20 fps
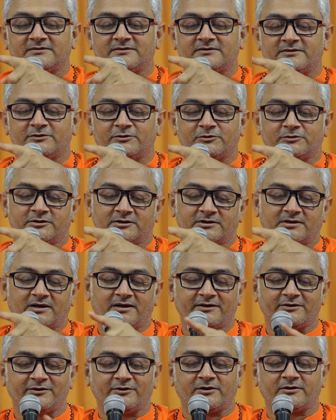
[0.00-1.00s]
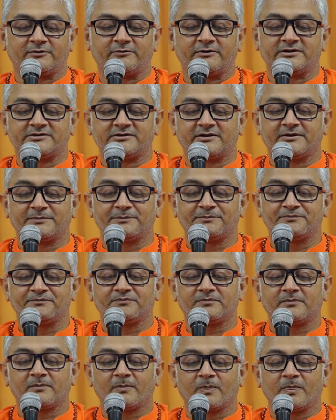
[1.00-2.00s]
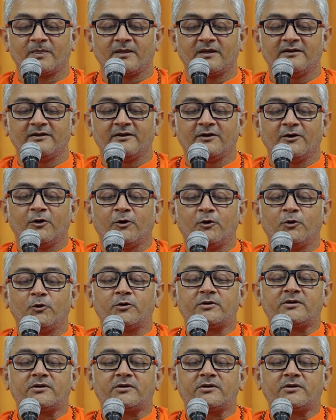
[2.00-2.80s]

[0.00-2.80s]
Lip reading: Yuddhakand, your question. Who